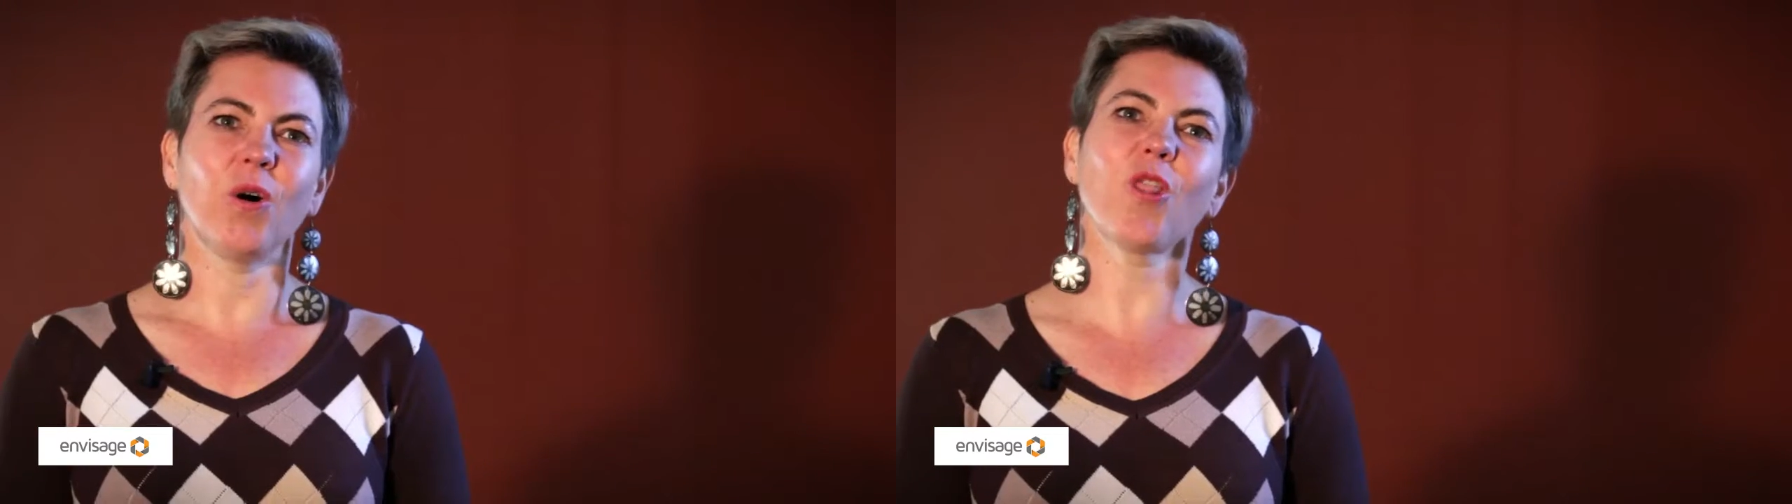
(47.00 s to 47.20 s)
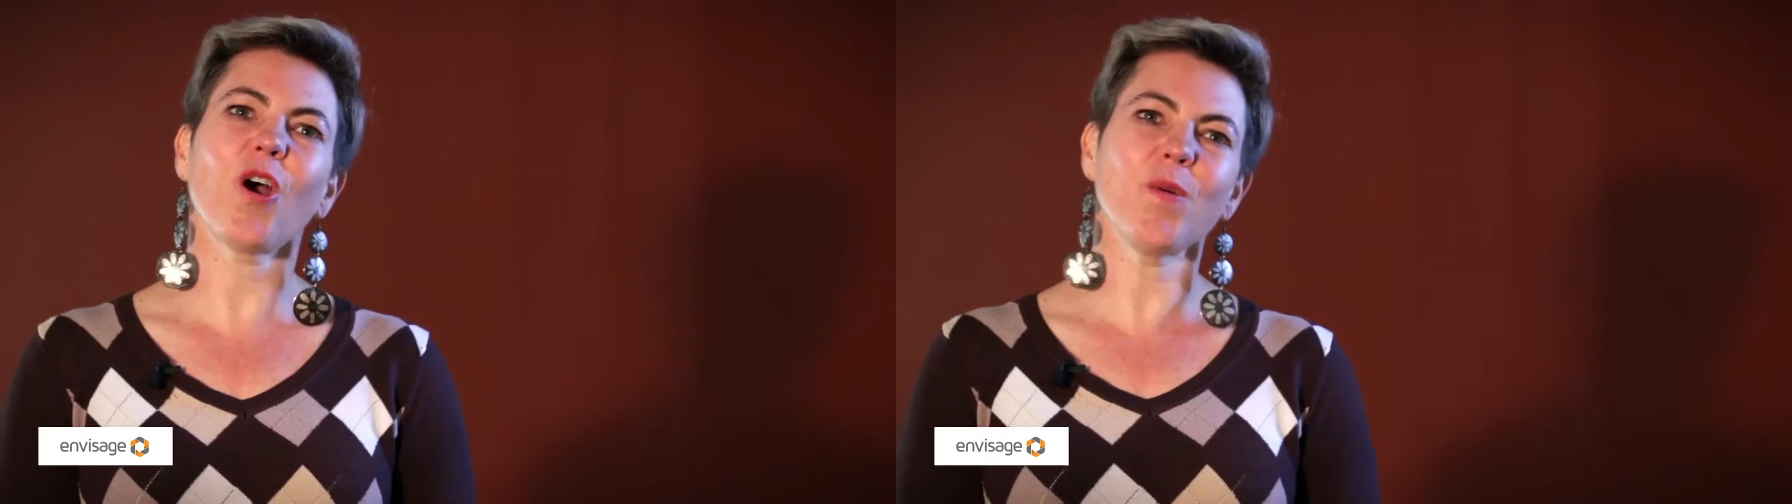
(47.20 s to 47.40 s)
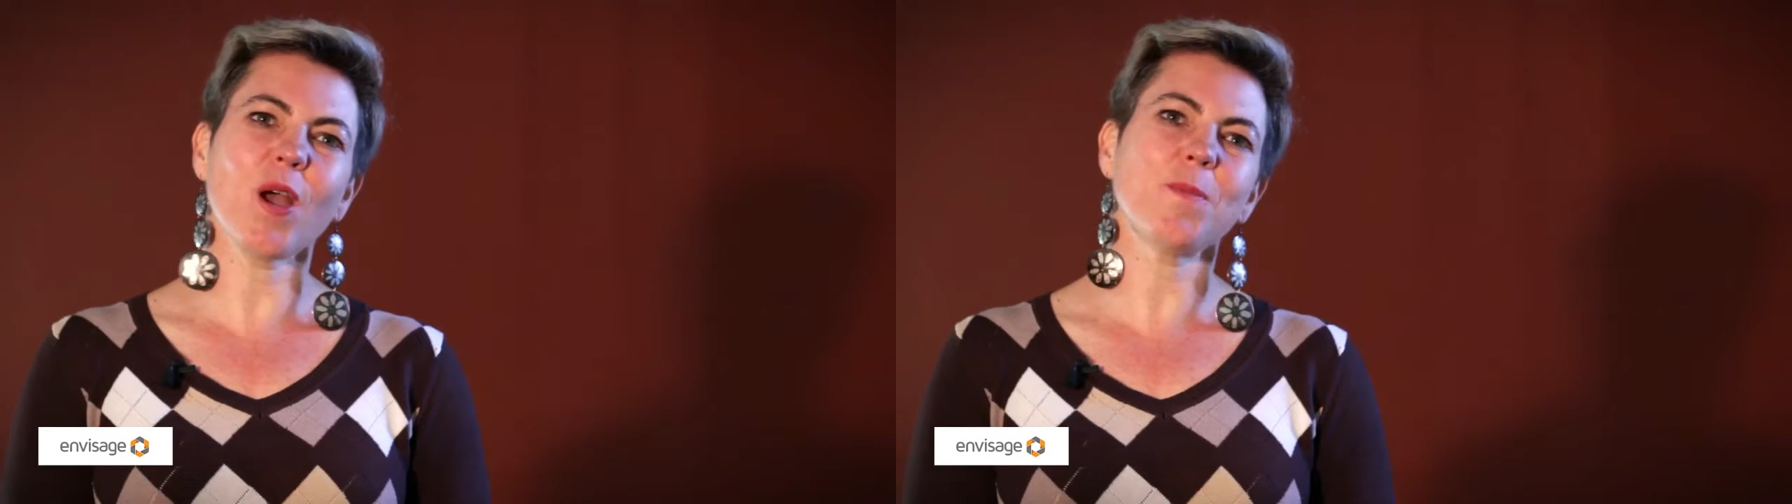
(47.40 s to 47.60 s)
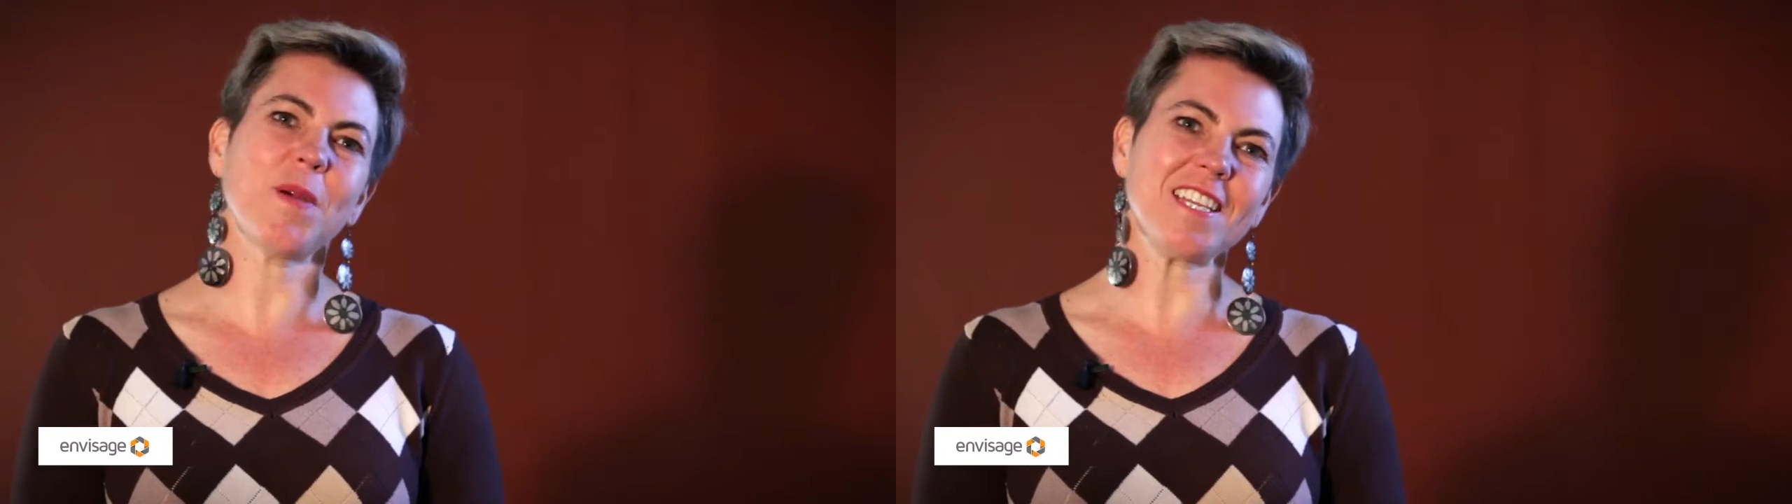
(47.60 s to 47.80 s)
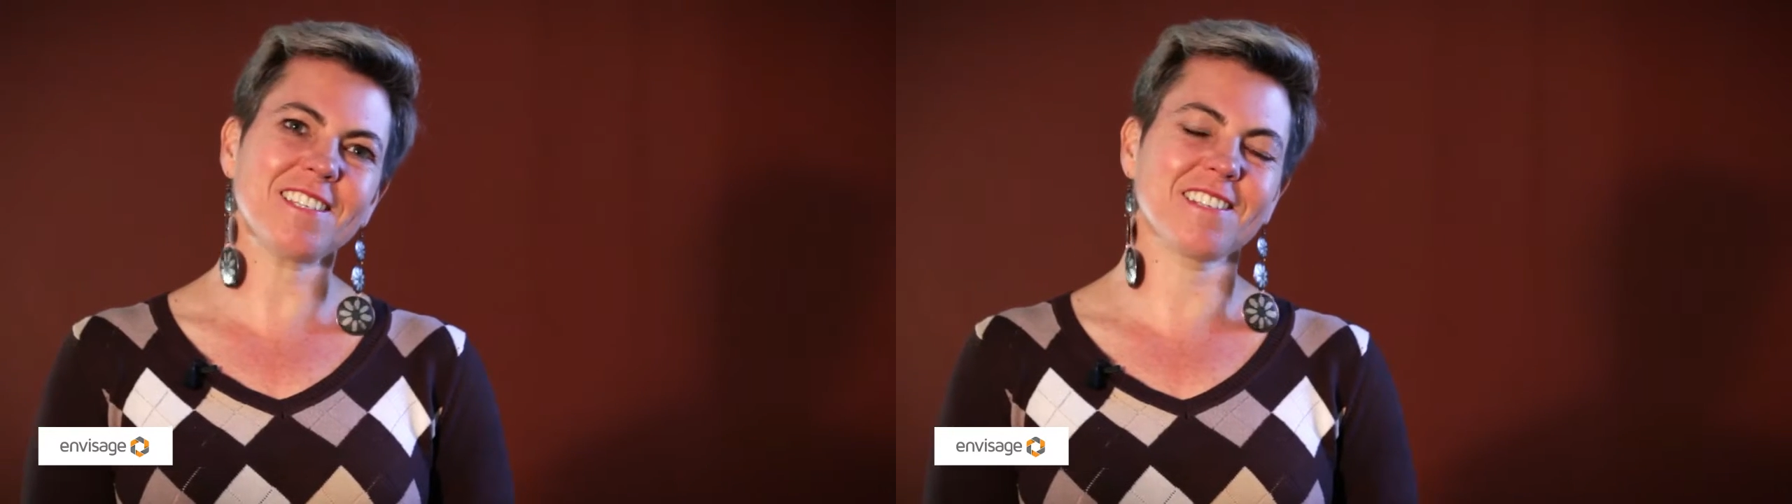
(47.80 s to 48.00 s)
Although we are
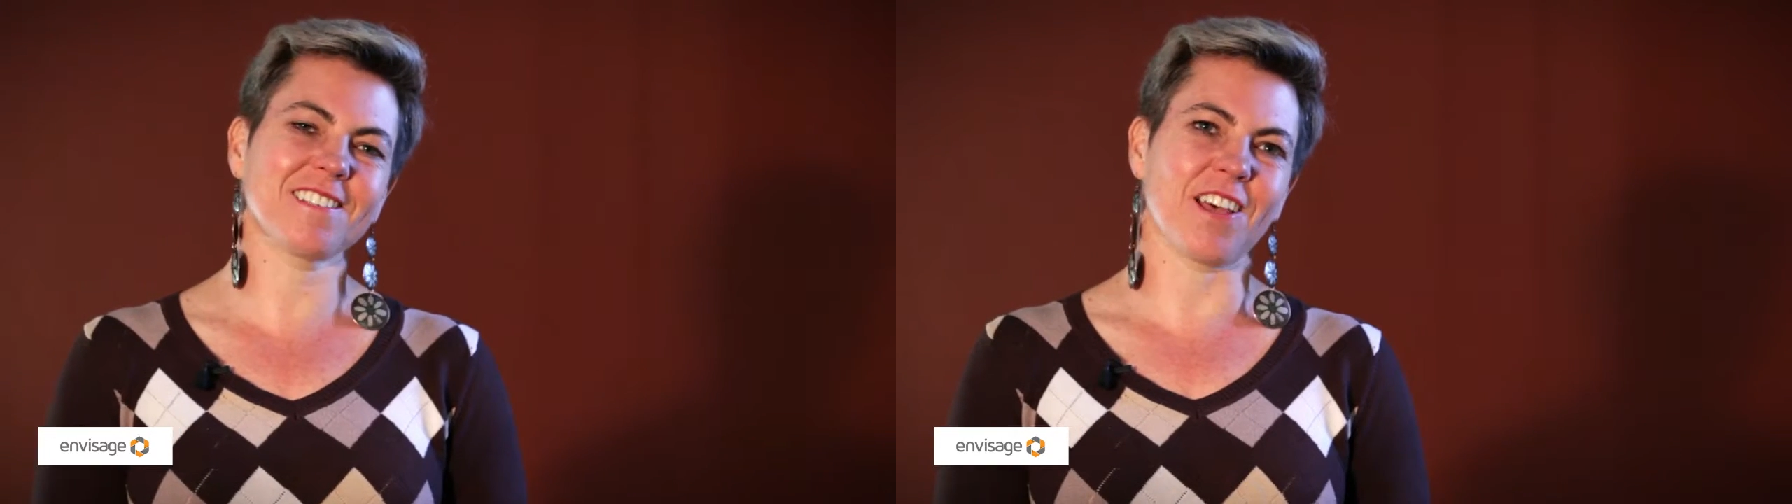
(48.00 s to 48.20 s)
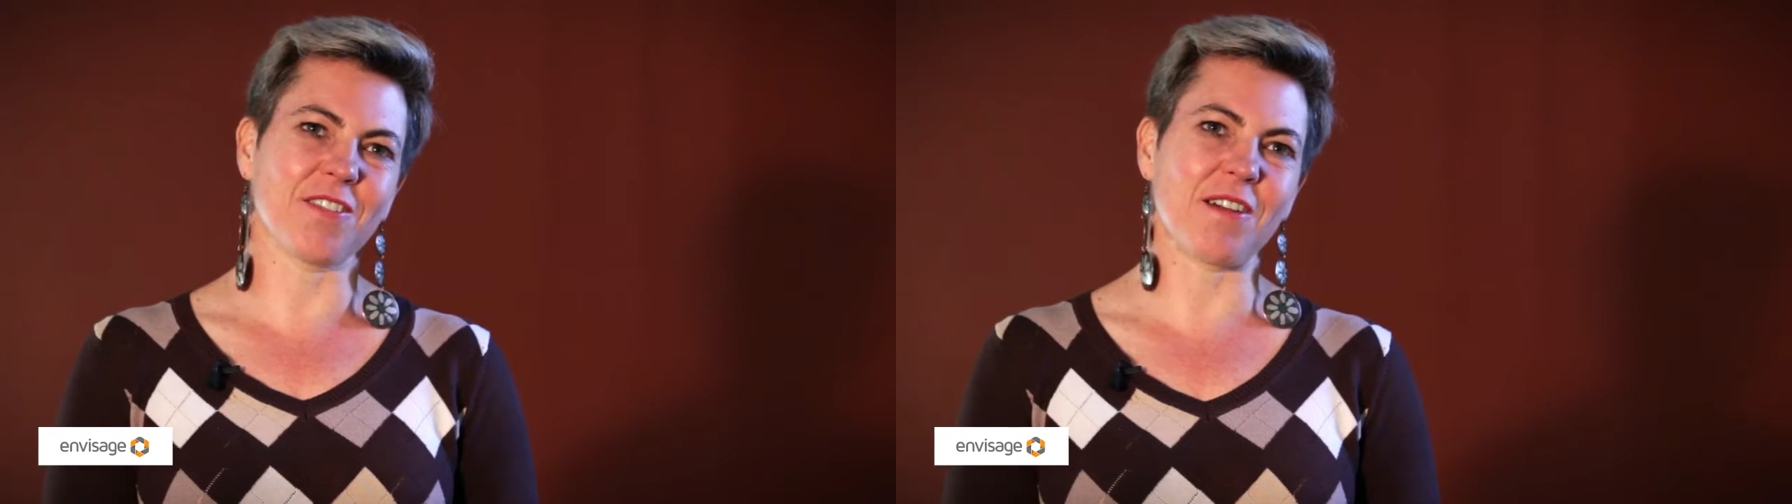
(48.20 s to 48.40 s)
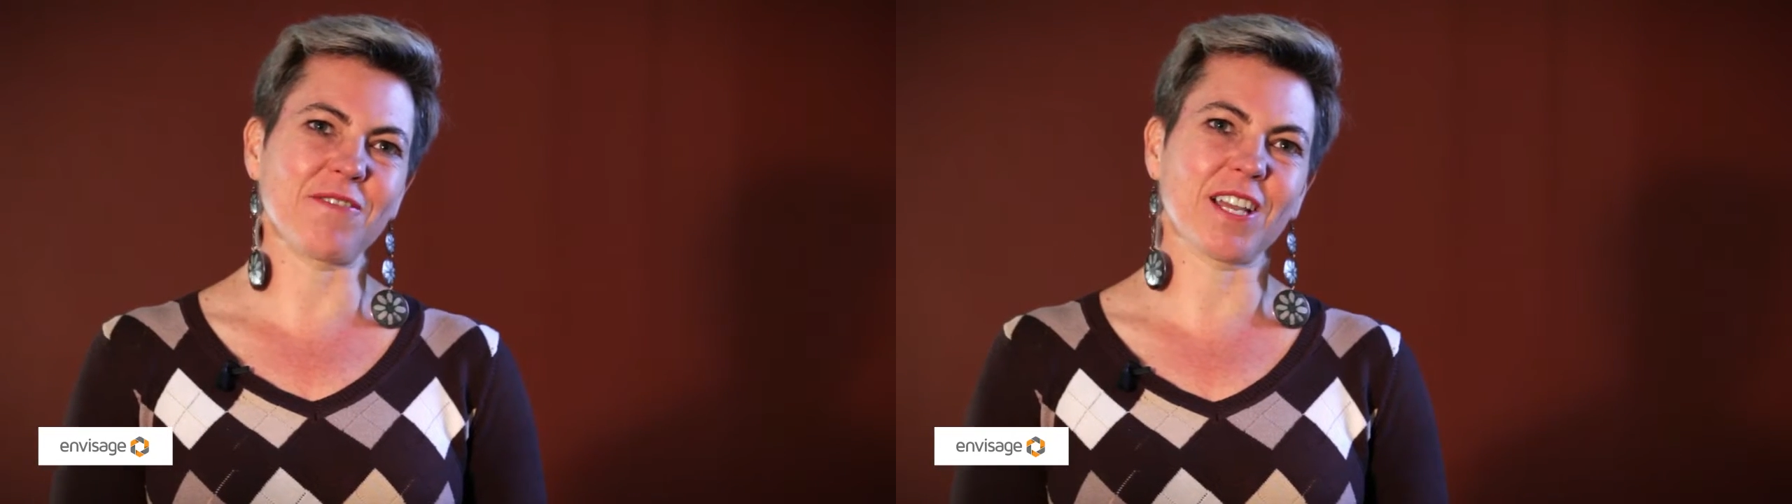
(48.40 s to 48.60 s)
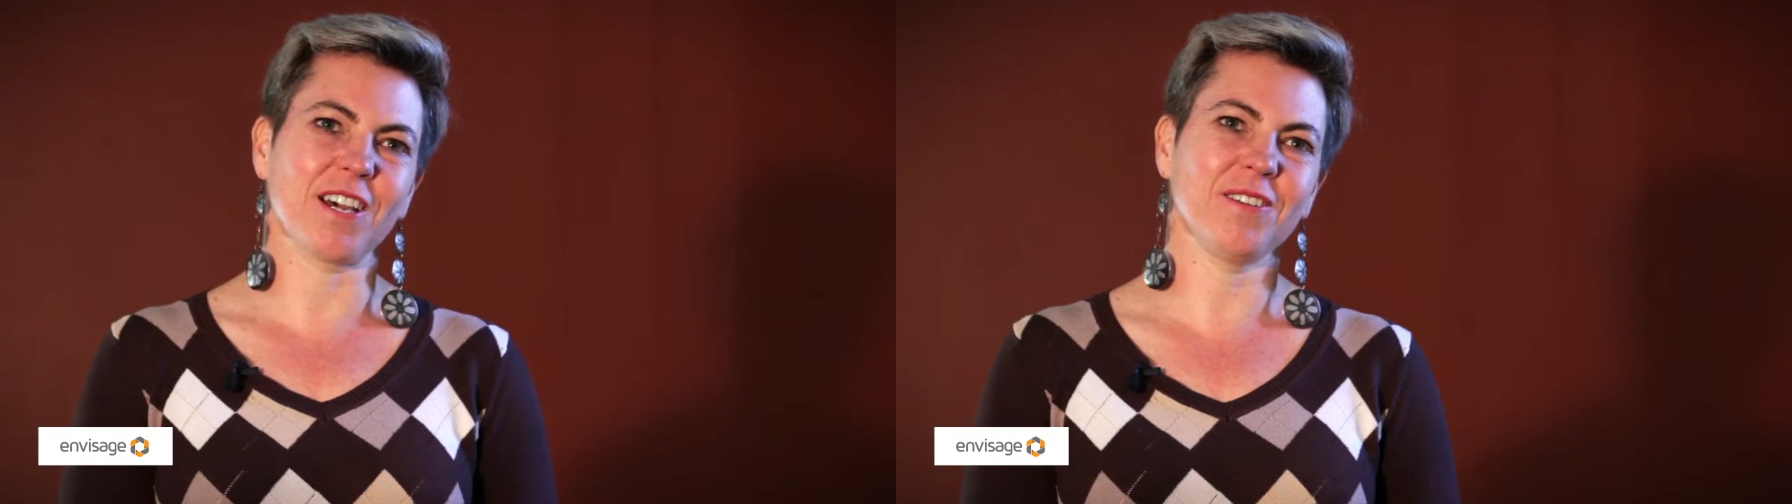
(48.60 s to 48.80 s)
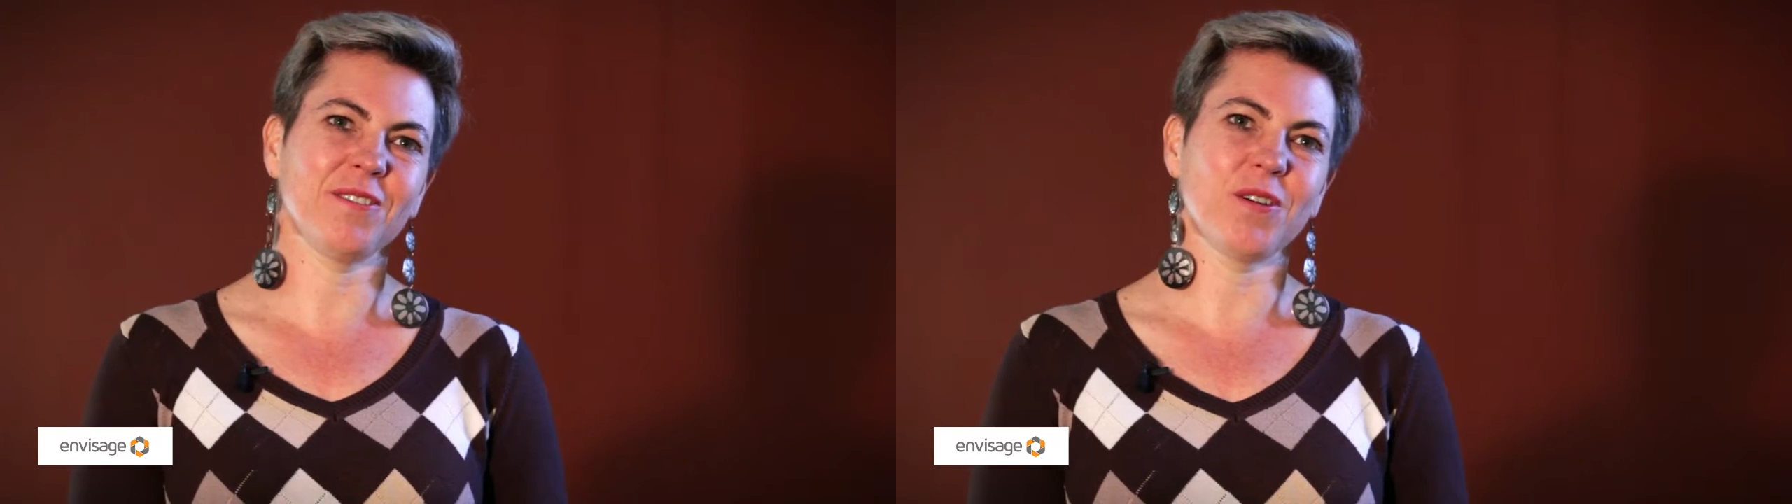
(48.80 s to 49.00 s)
based in South
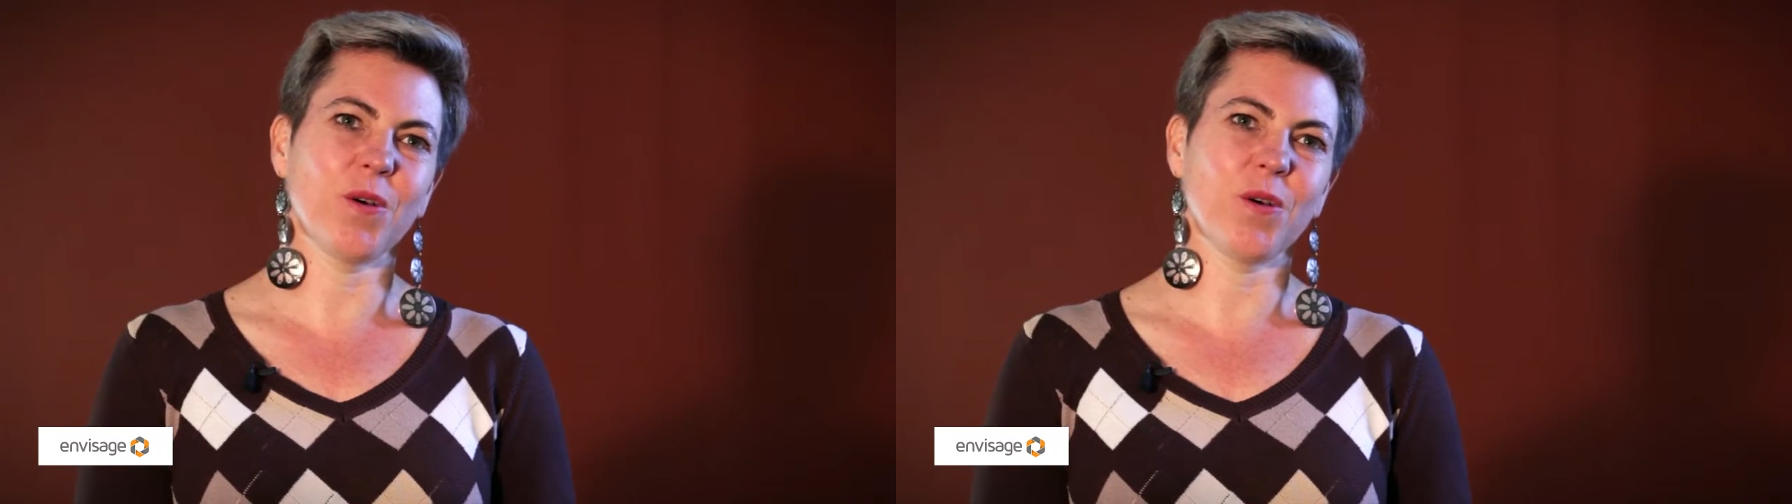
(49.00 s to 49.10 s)
Africa,